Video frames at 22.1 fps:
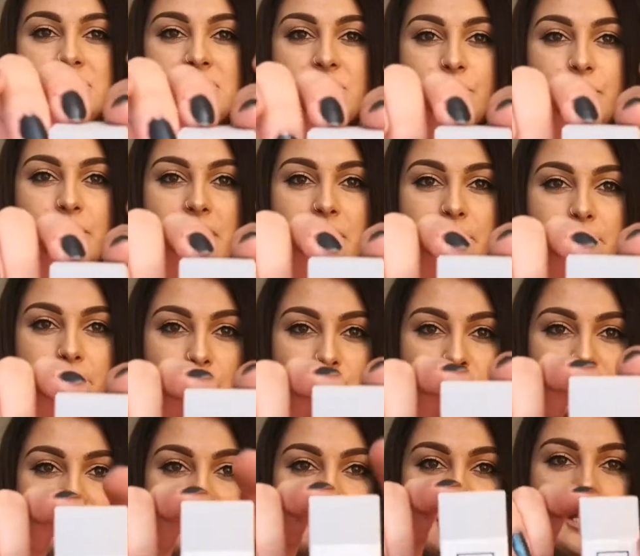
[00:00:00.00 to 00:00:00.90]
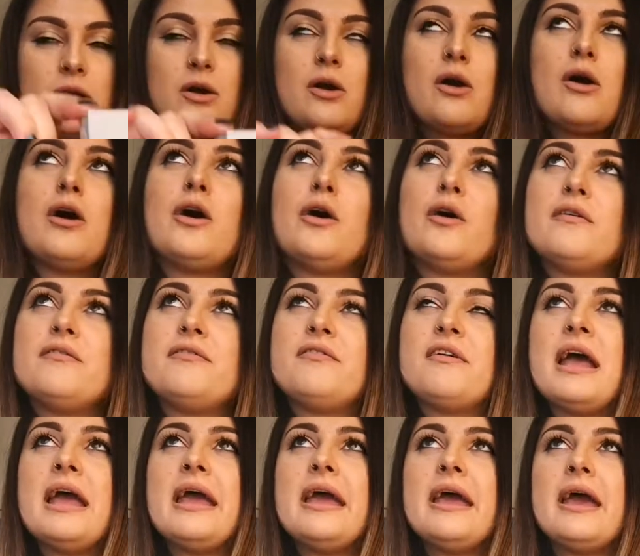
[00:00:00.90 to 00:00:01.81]
doing unboxing of
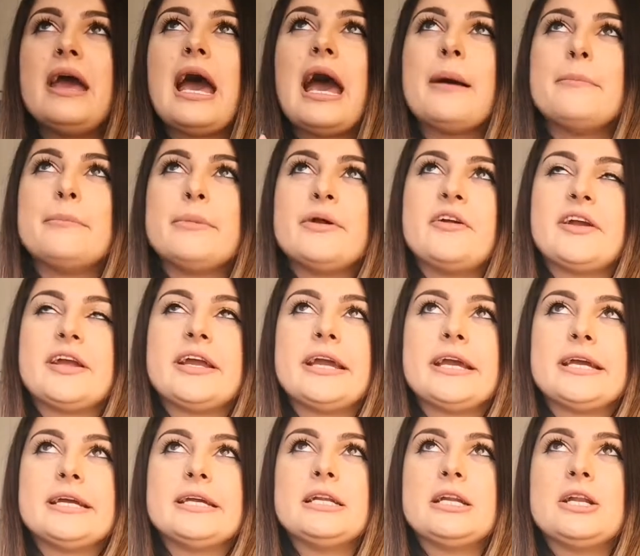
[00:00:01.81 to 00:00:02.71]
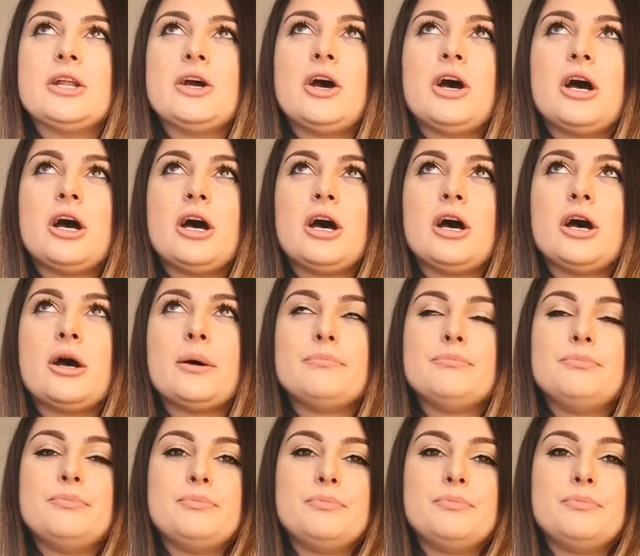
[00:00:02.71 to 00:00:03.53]
American uh,